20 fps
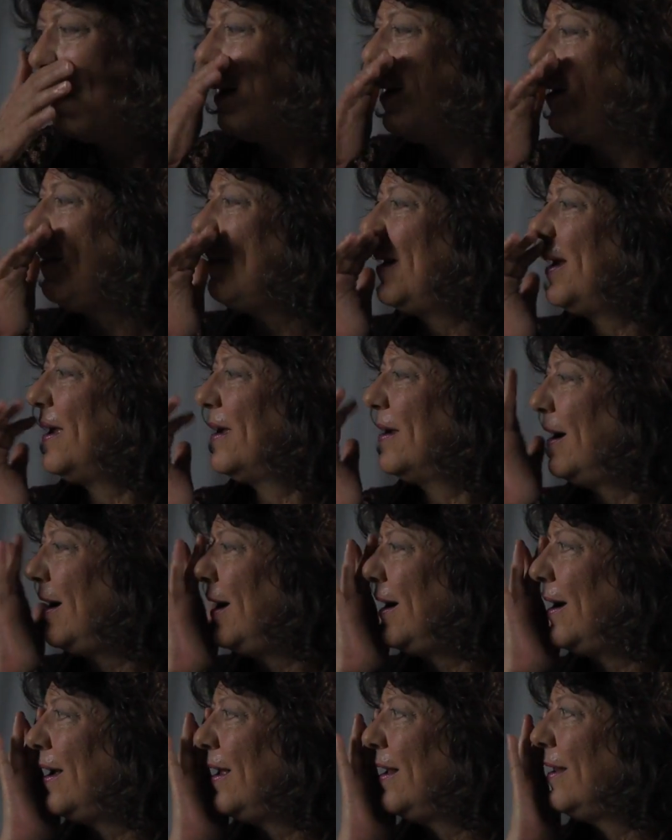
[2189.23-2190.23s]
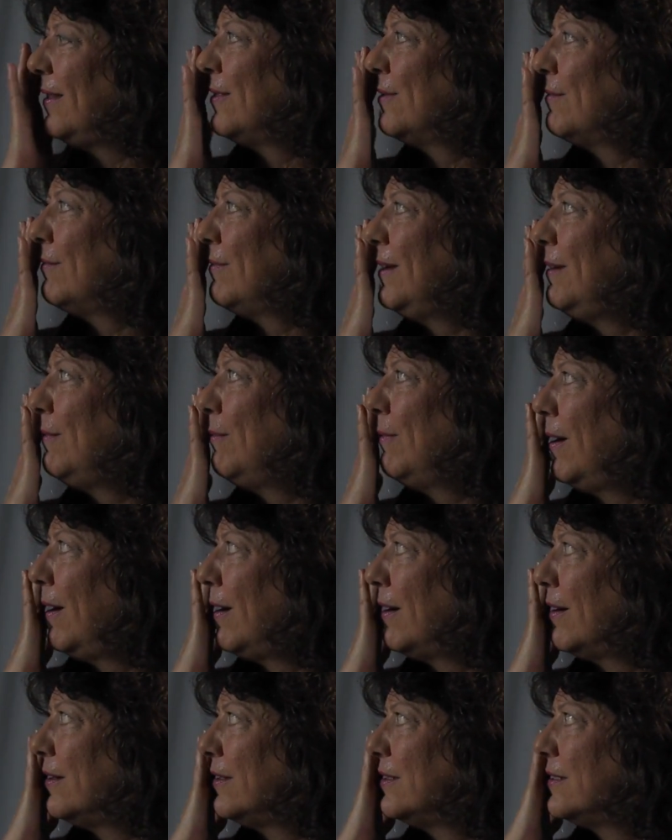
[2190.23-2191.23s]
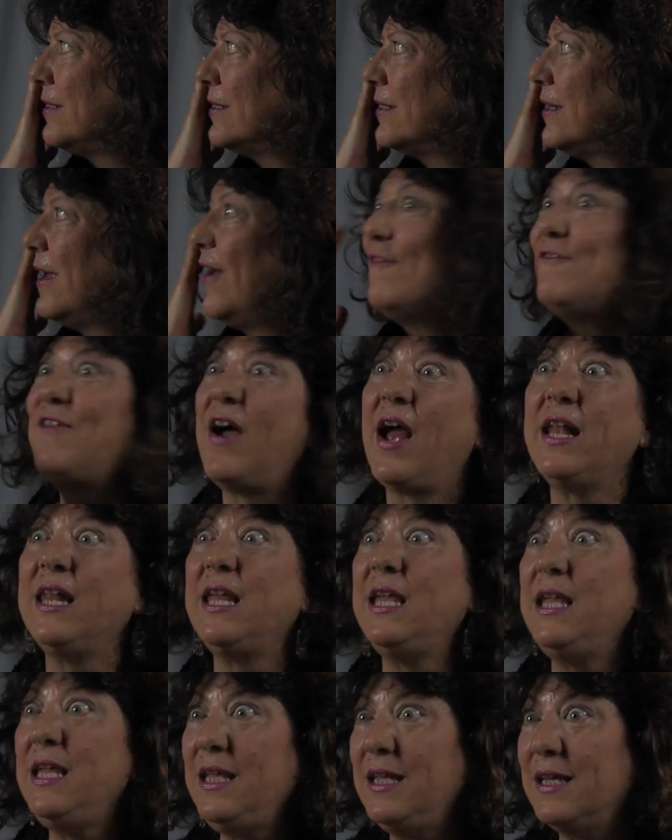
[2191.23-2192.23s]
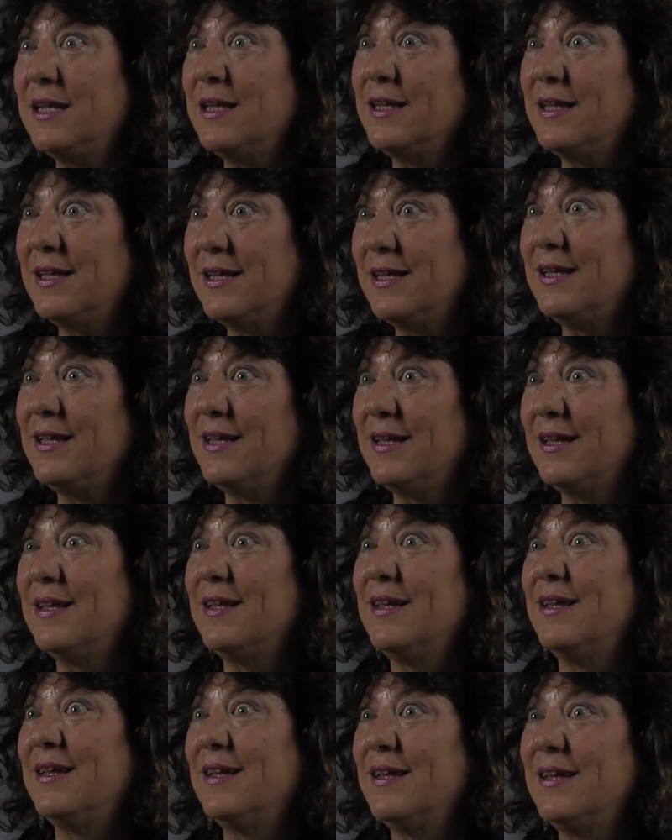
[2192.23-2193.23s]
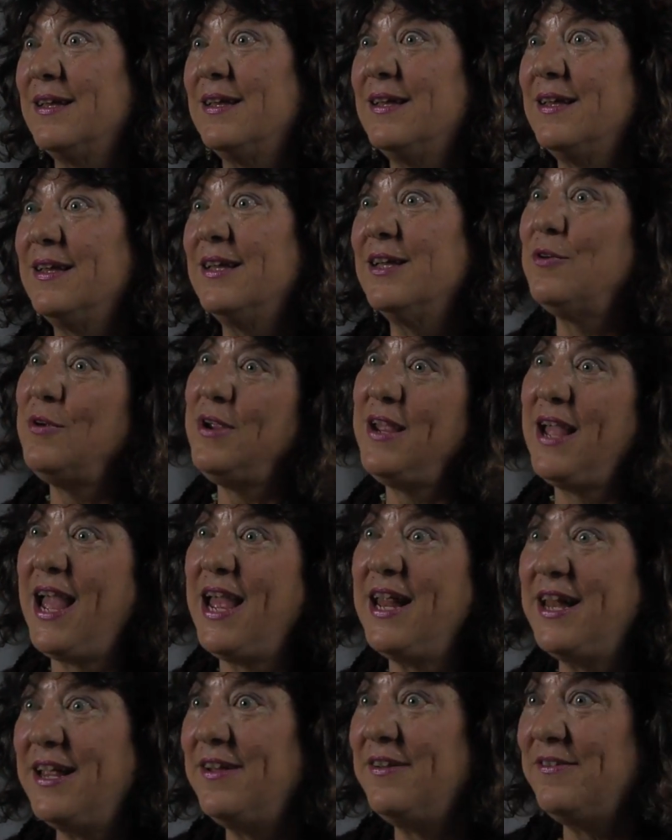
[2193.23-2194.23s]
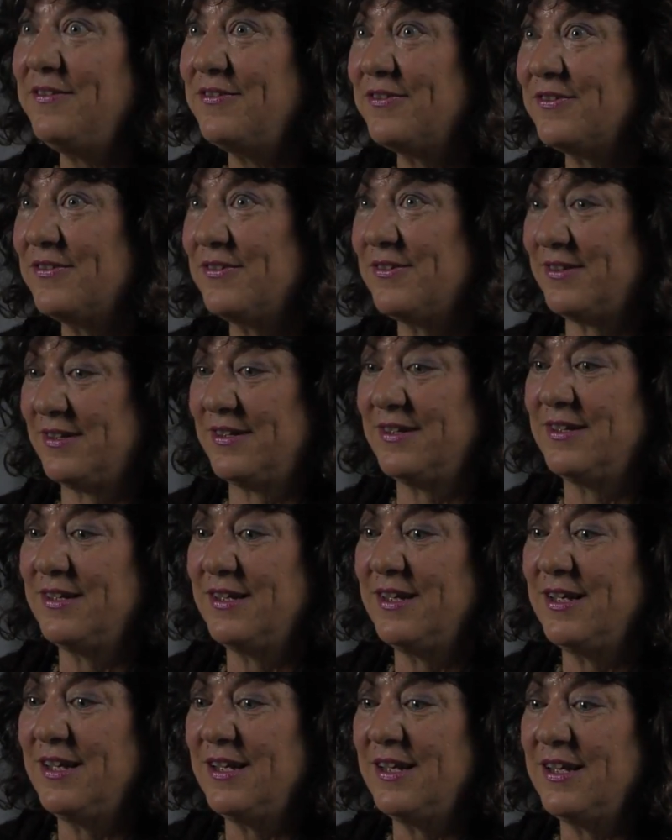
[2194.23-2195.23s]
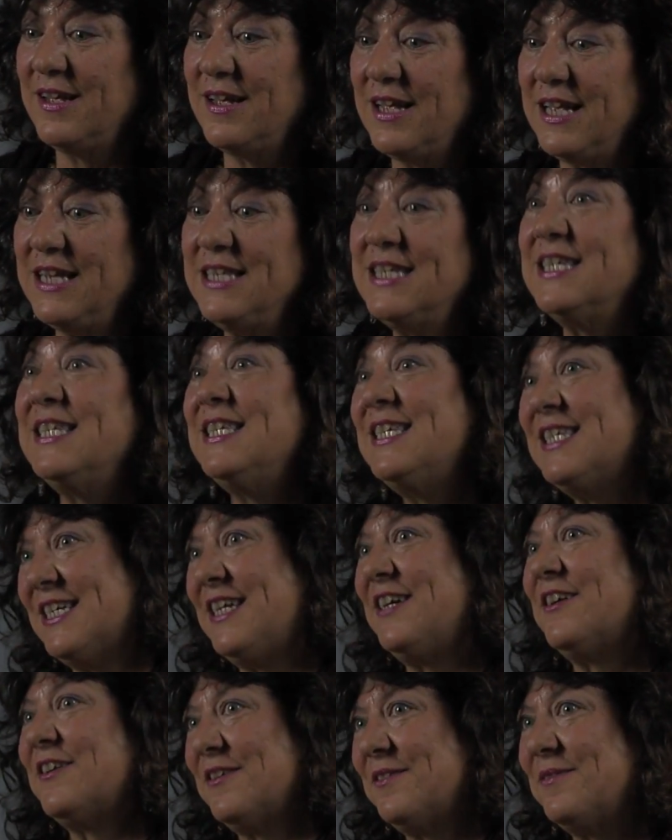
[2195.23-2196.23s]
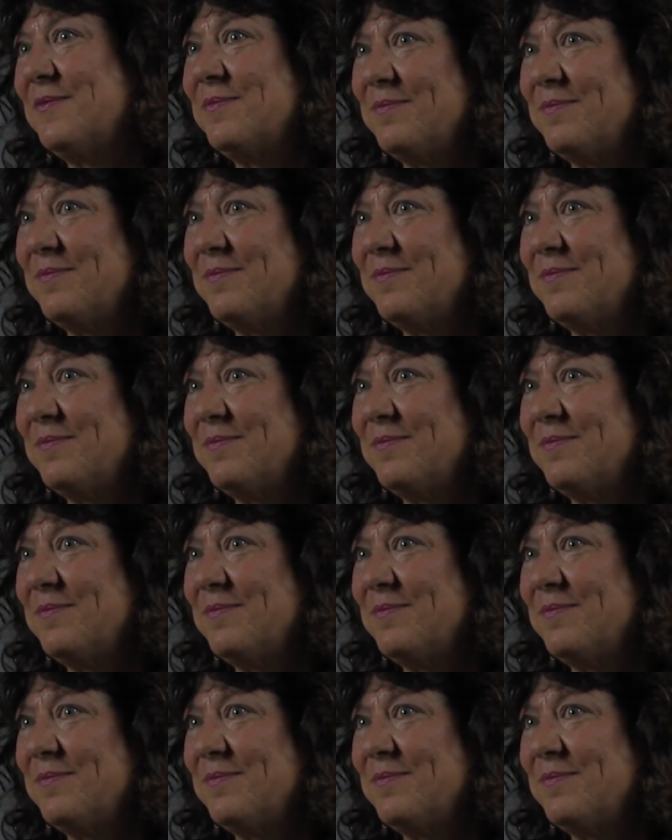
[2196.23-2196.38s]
Oh my God. Three words. Funny, creative, and sincere.